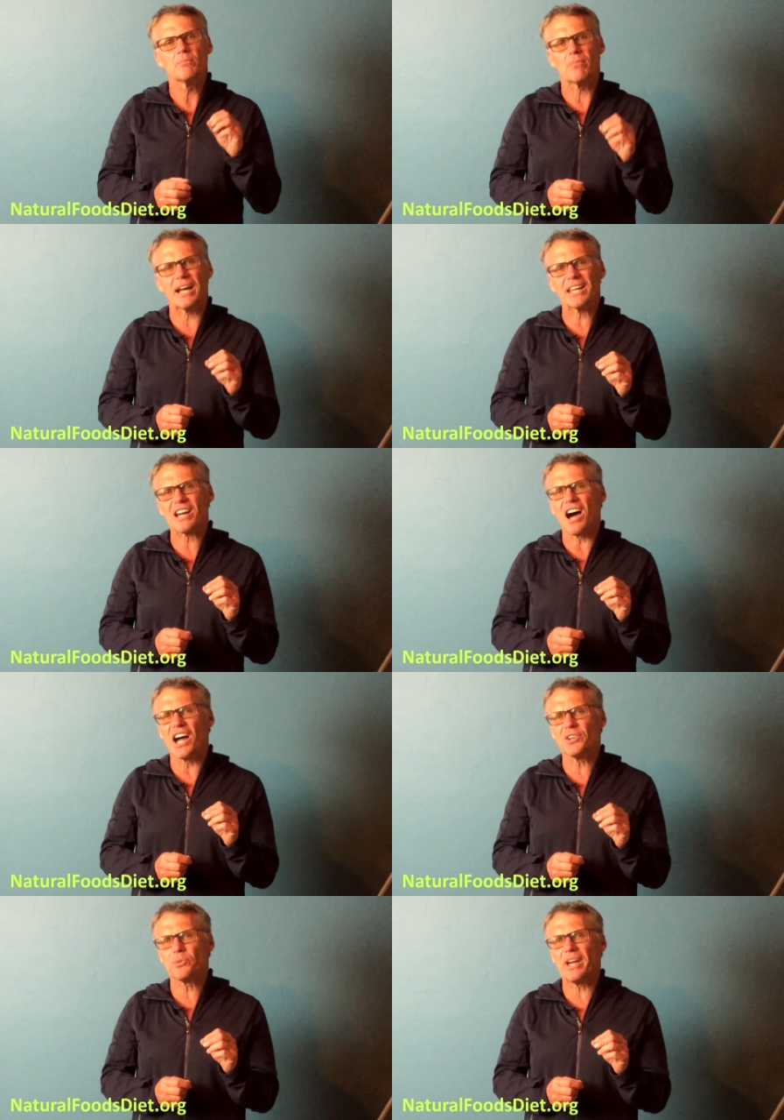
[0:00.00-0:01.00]

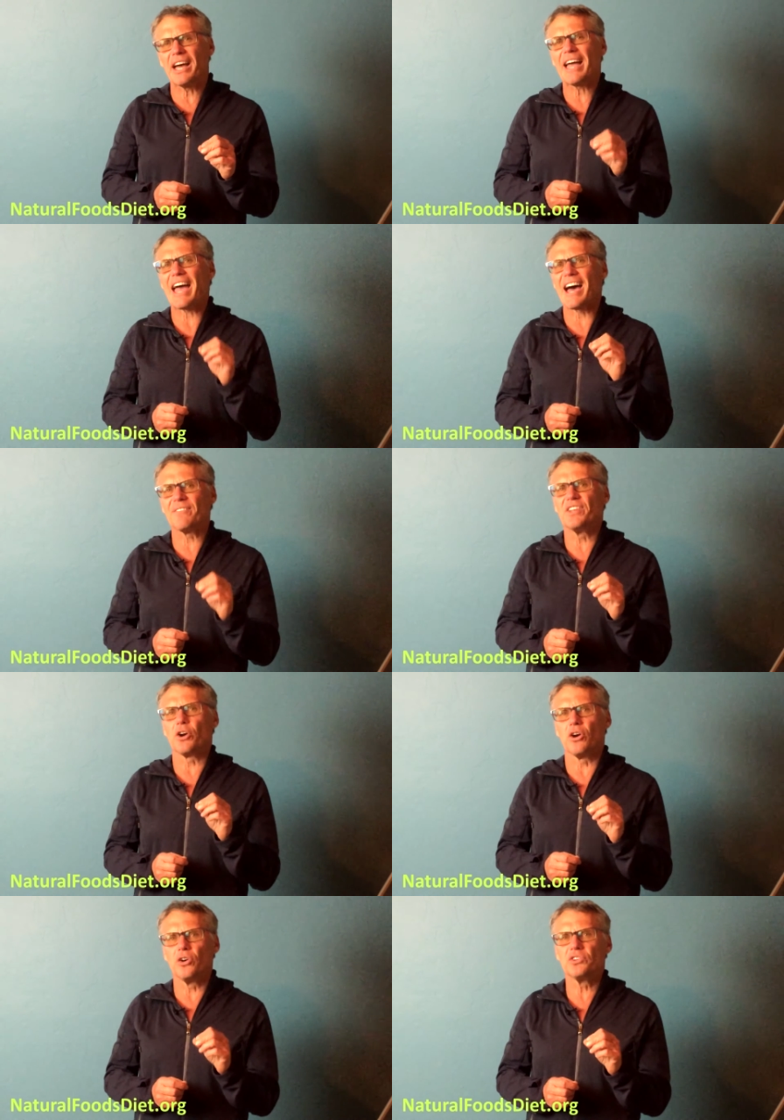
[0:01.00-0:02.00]
Mitochondria have
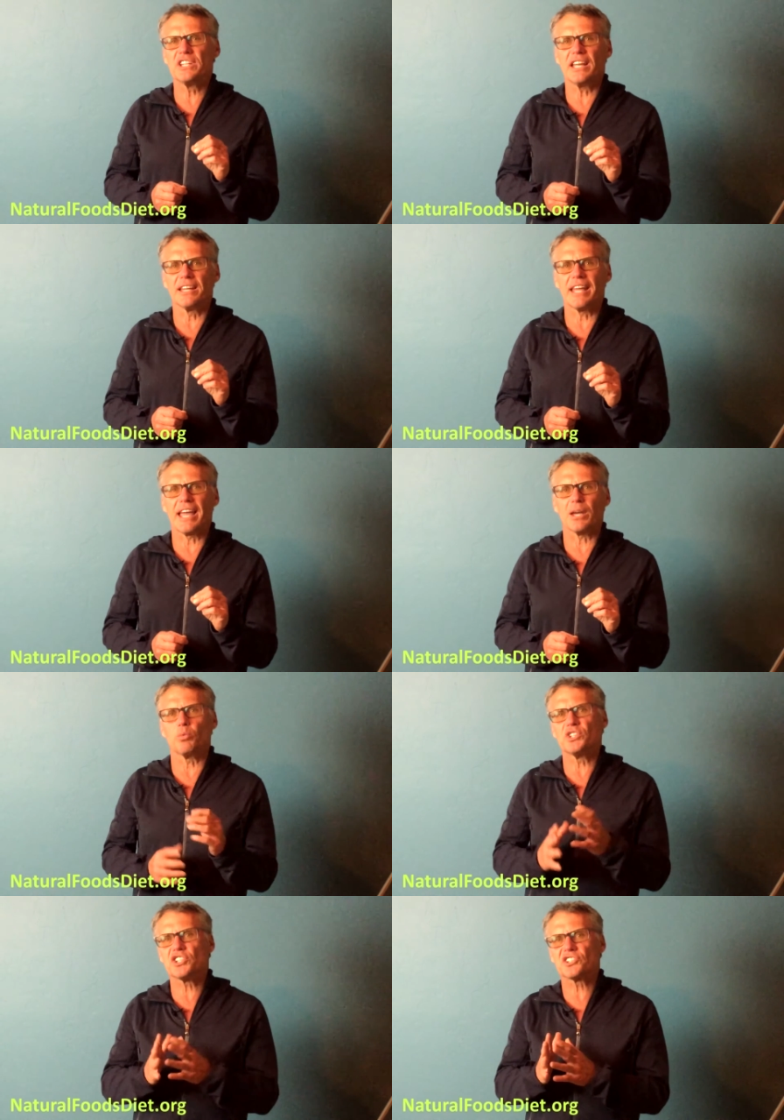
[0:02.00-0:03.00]
their own DNA,
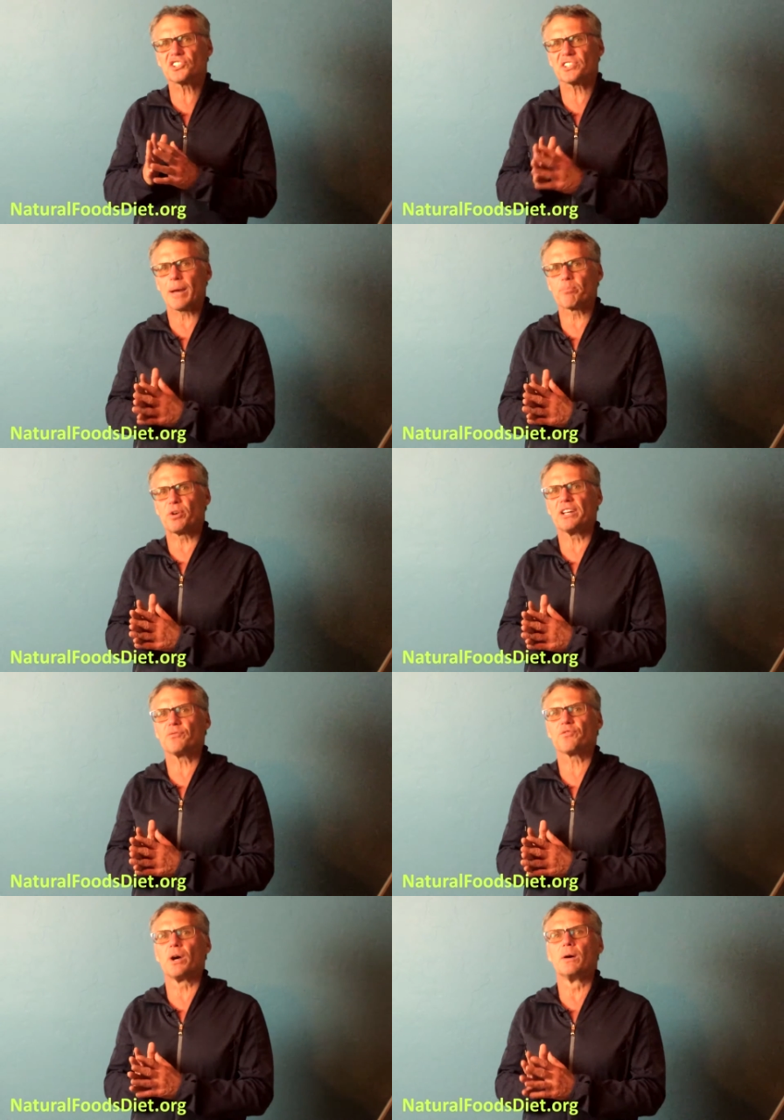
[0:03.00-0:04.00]
which is separate
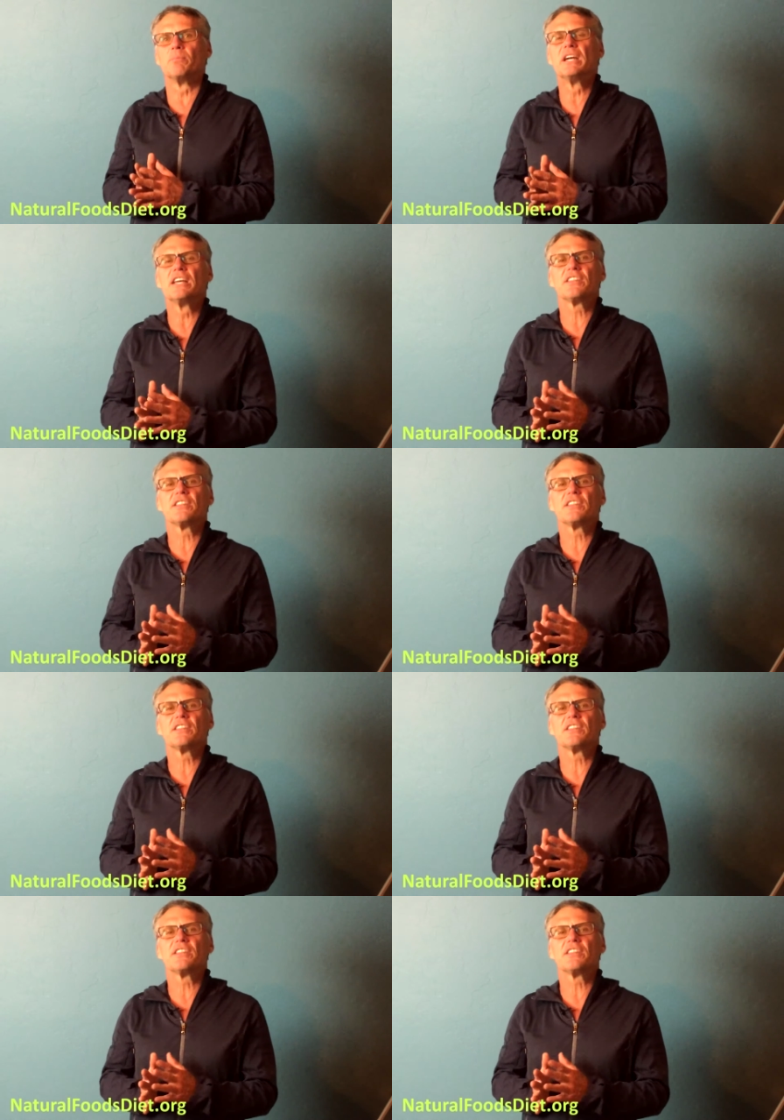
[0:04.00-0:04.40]
from